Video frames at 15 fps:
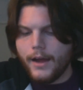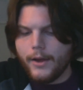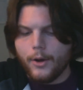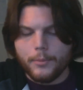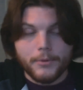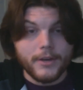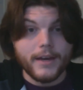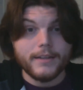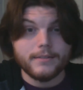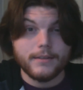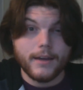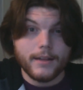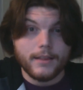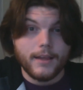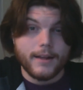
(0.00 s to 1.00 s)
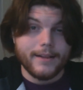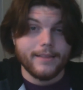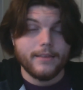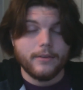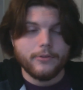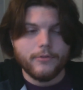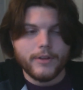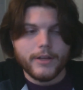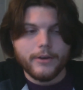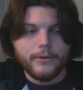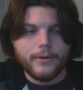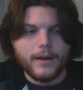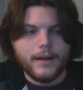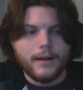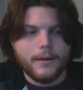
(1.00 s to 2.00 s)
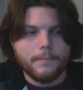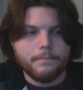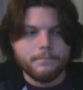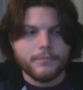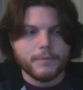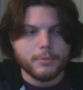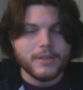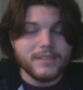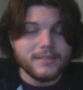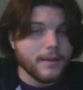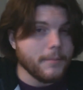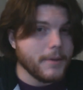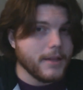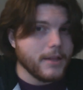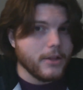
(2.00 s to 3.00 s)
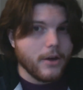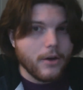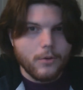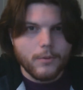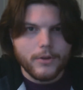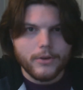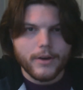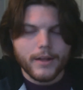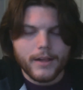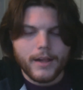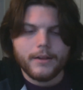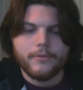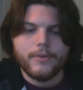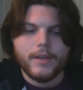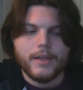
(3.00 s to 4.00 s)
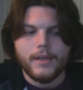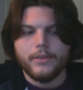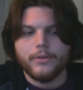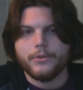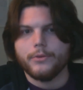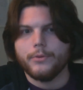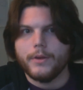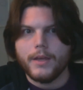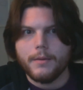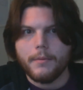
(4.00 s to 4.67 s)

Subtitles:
I hope you guys got a lot out of this video. Please let me know what you got out of it, either through